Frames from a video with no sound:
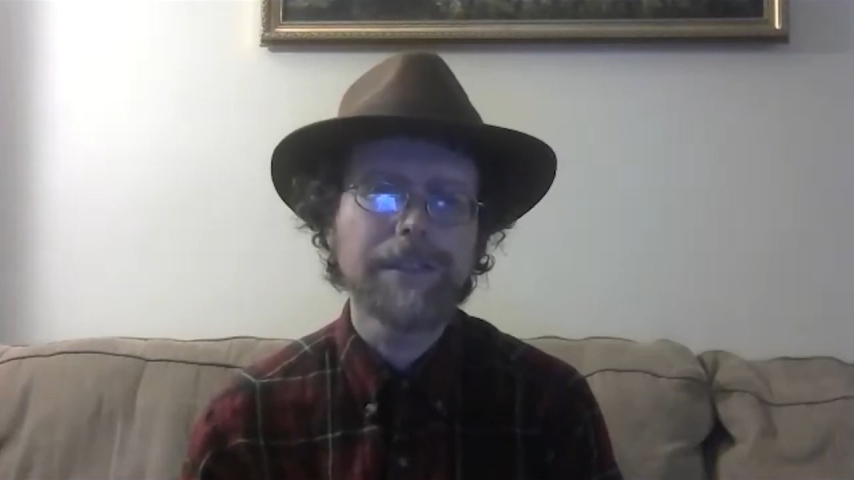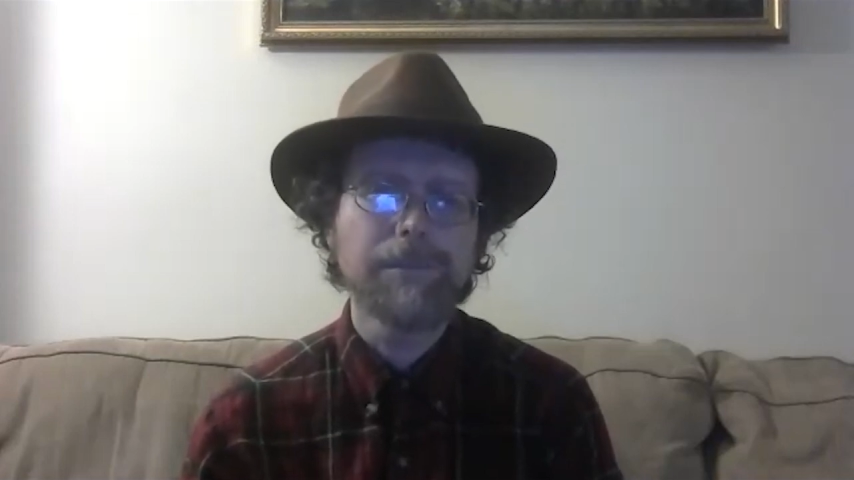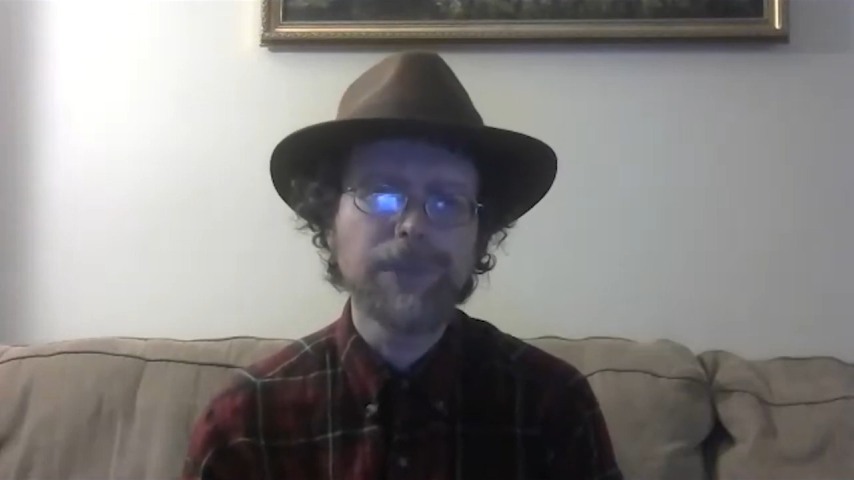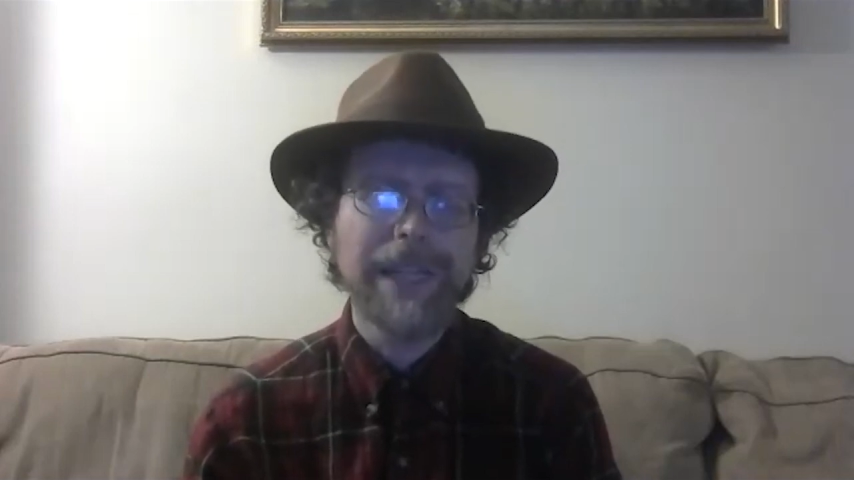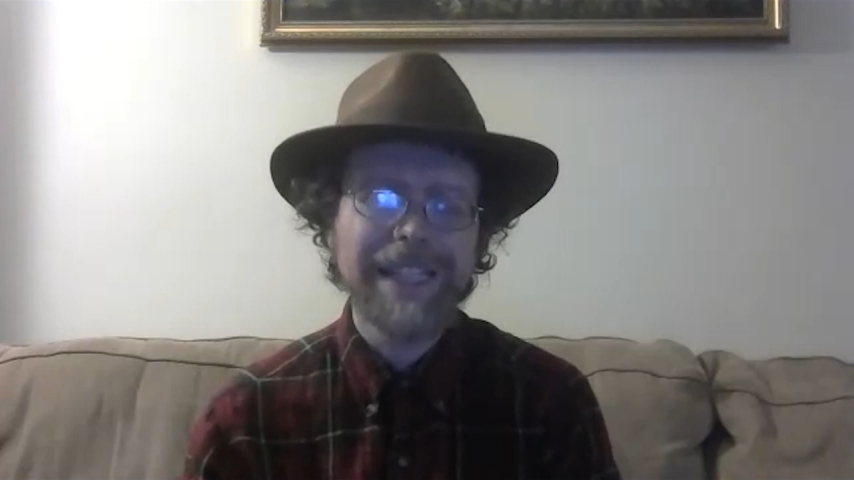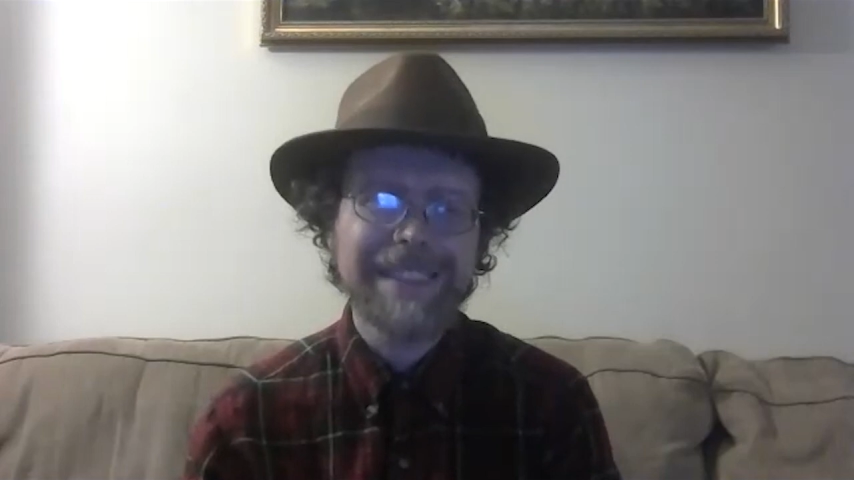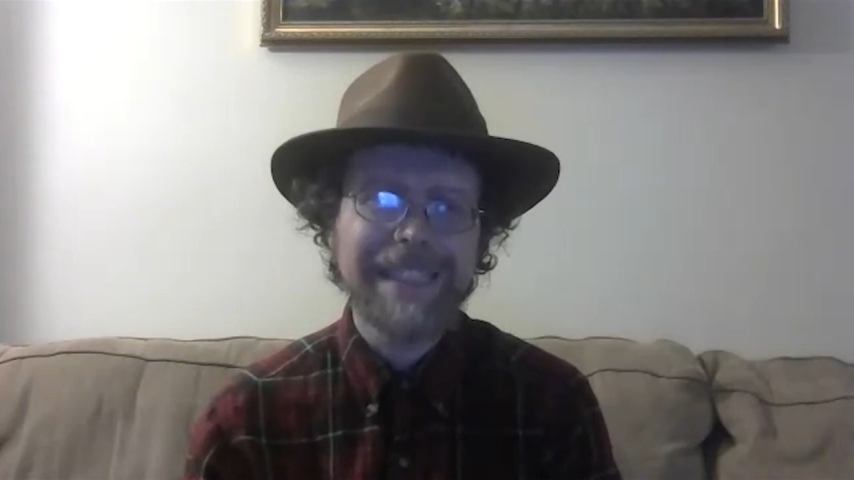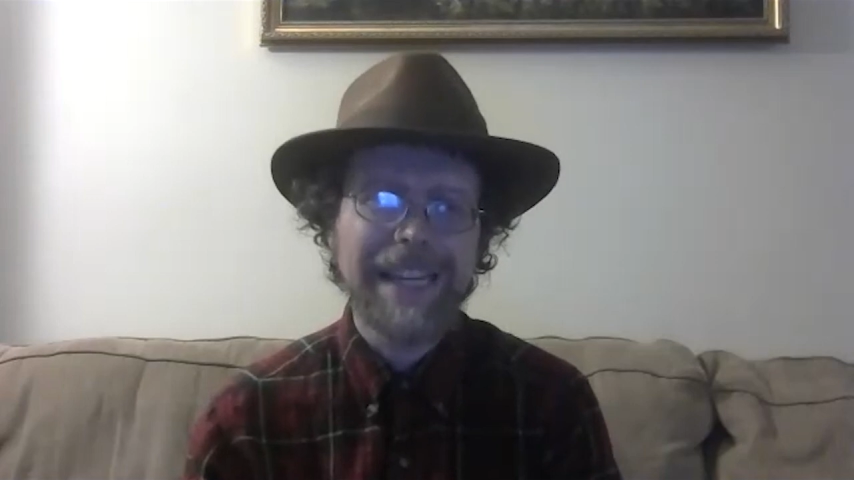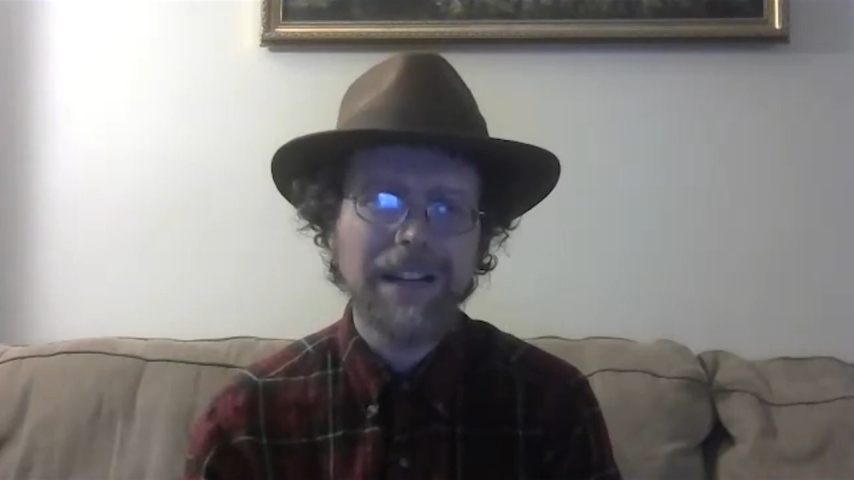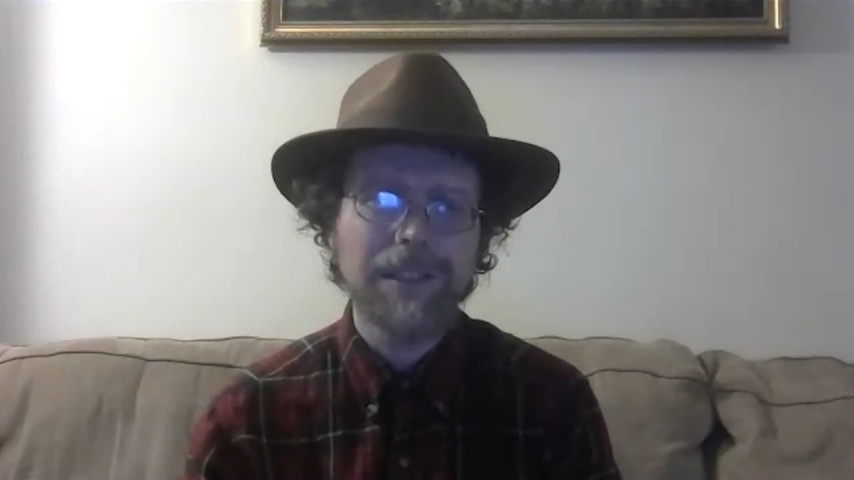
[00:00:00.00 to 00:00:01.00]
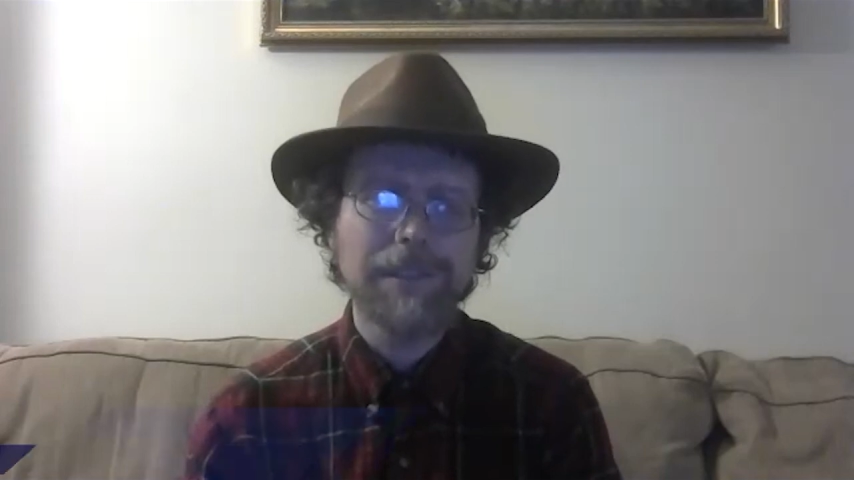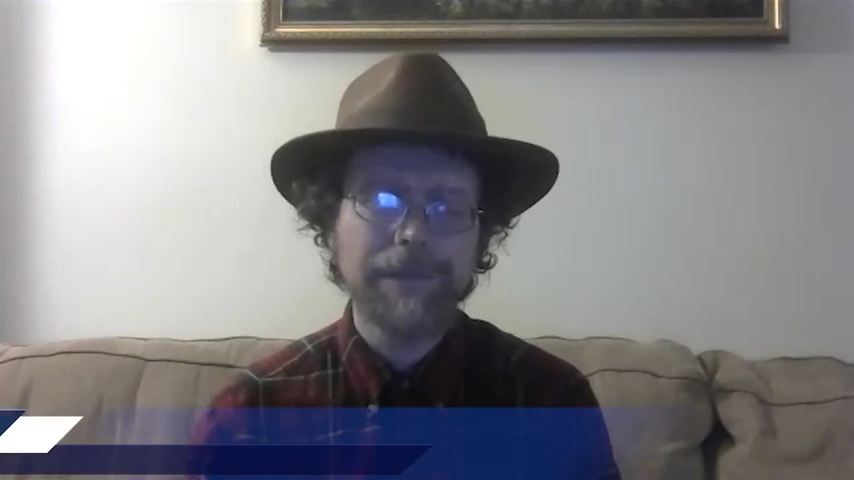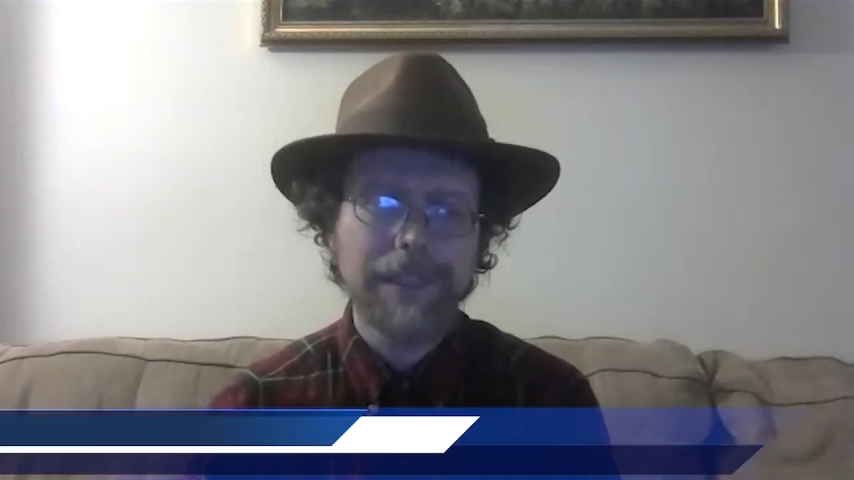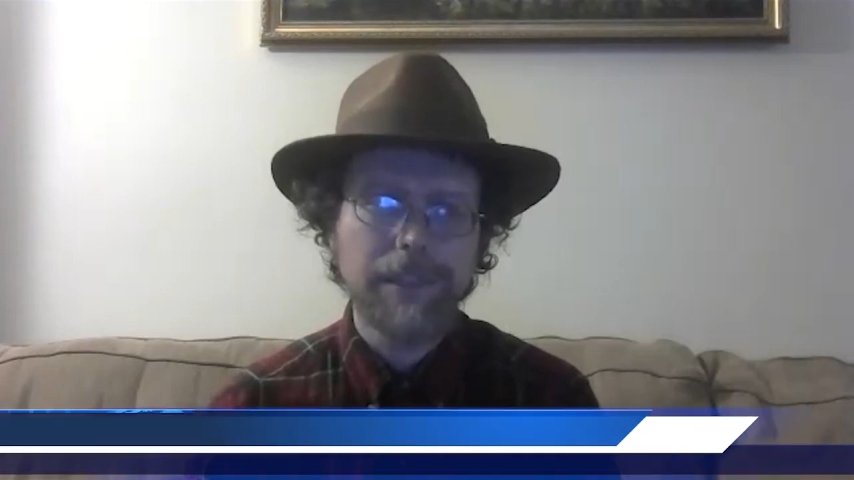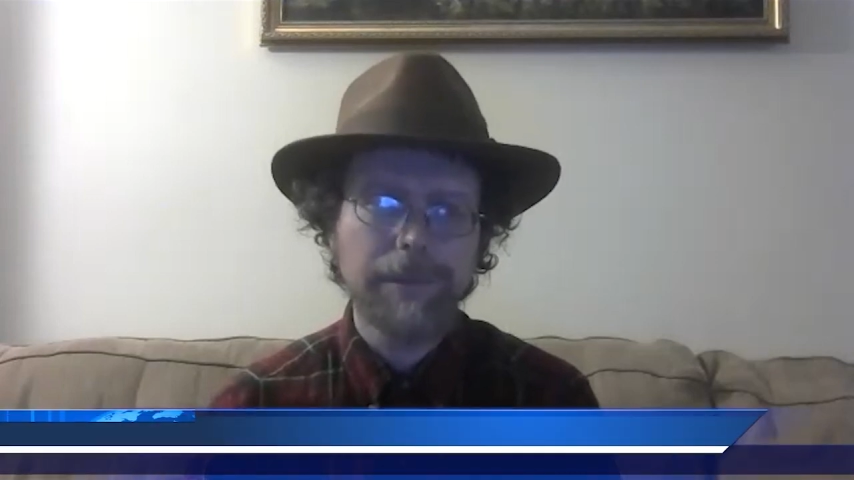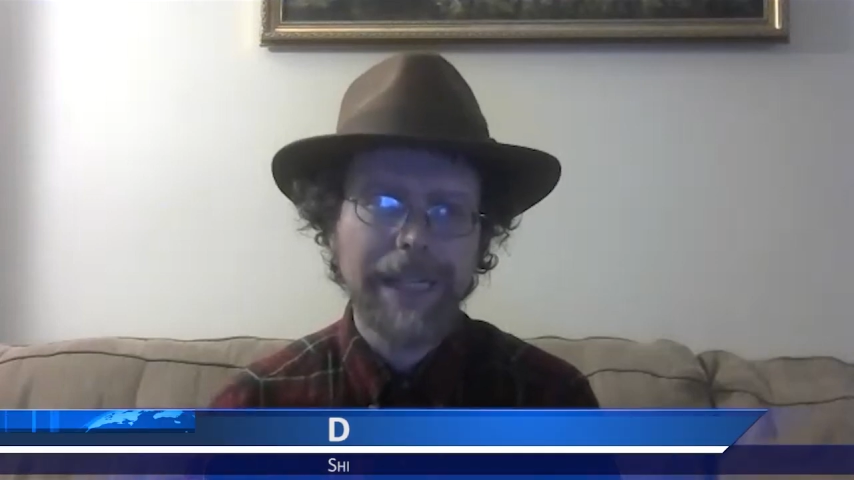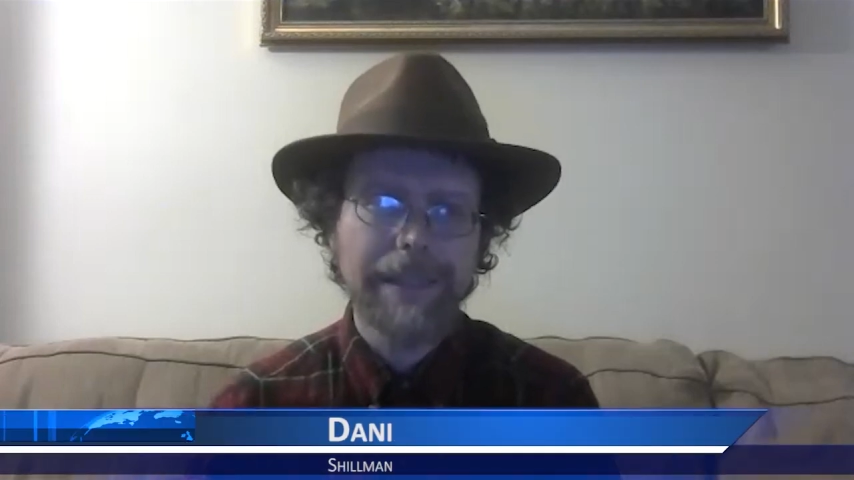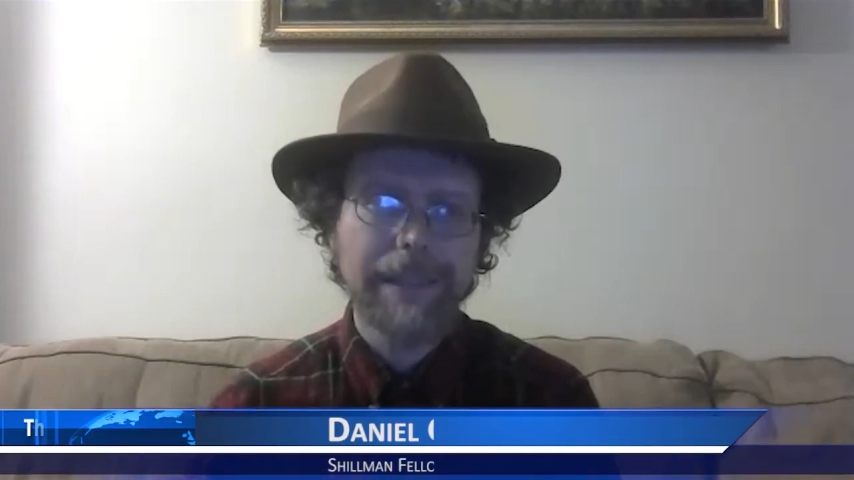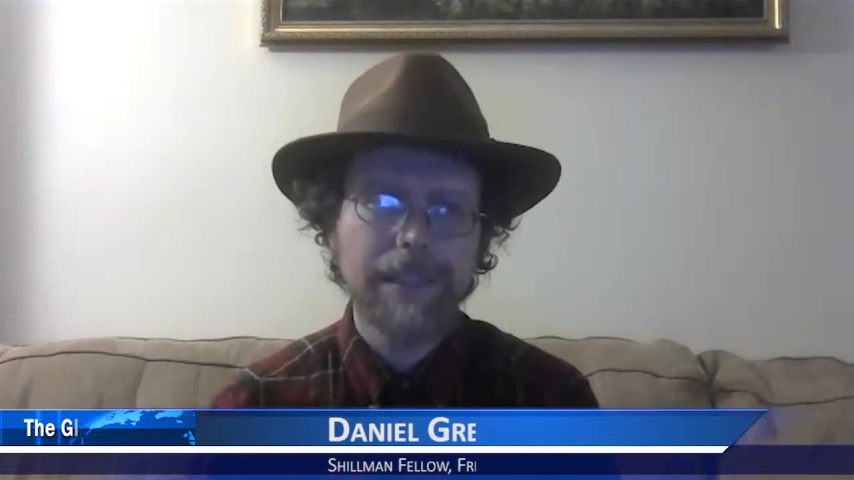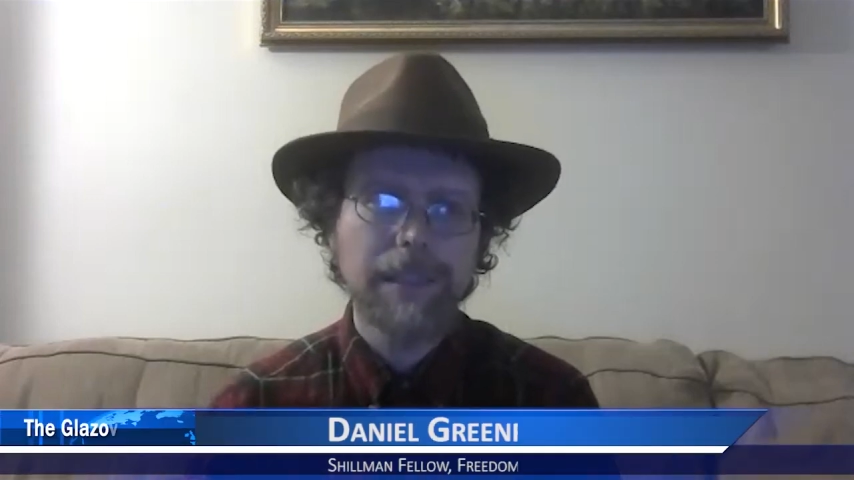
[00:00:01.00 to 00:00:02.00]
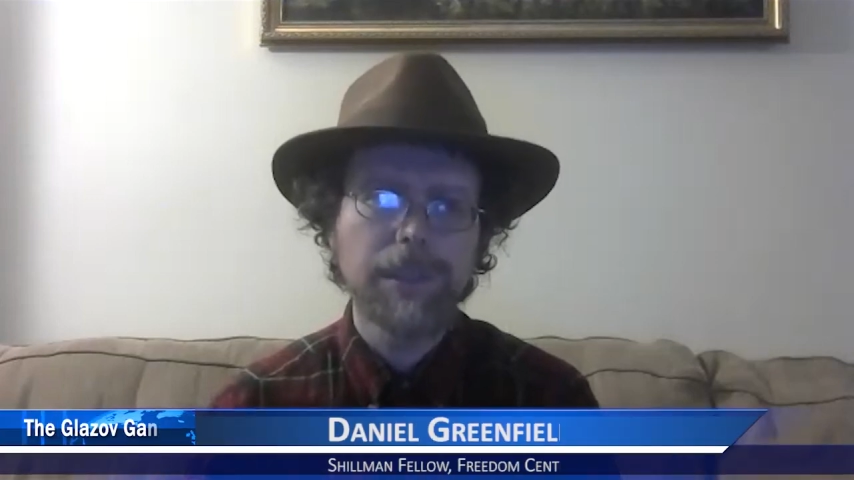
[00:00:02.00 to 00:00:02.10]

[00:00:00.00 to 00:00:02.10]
breaks down defense mechanisms.